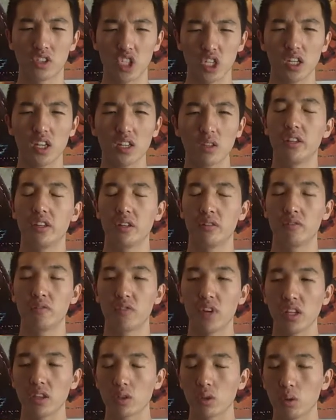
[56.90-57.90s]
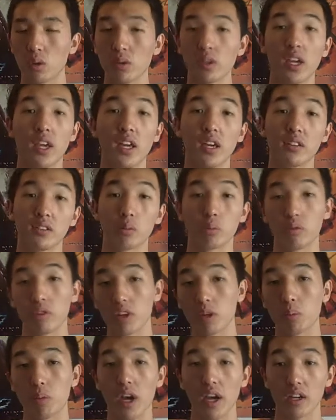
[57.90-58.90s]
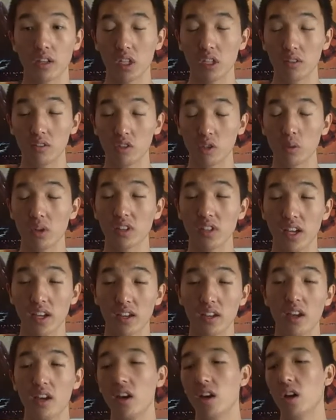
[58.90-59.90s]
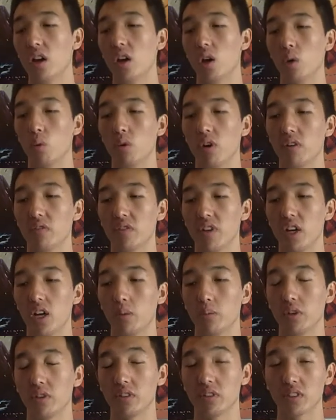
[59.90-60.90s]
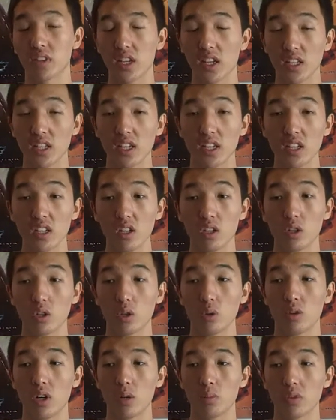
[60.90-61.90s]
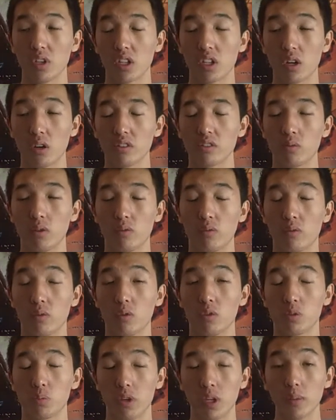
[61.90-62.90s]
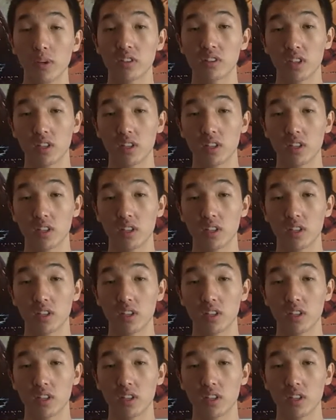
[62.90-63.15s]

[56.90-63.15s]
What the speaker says: chicken, and then find the golden eggs and bring it back. He is doing that with this kitty who he goes with, who's played by